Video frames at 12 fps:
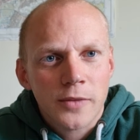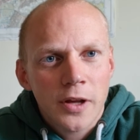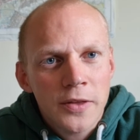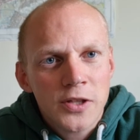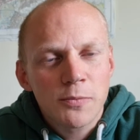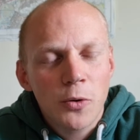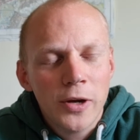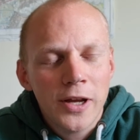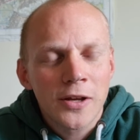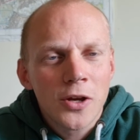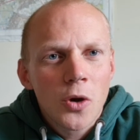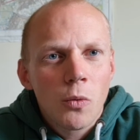This
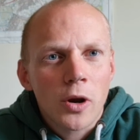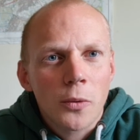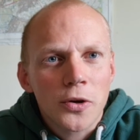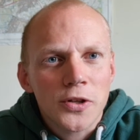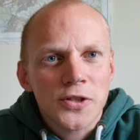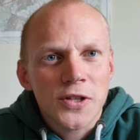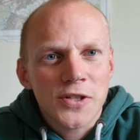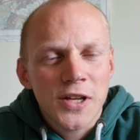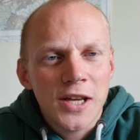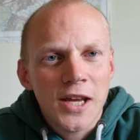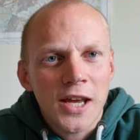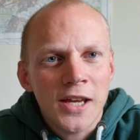morning, what I want us to
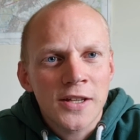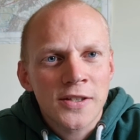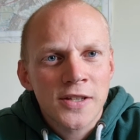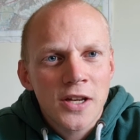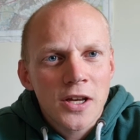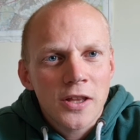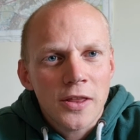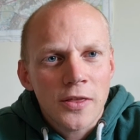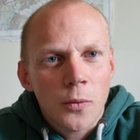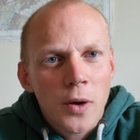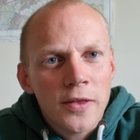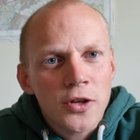see is the
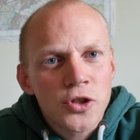way that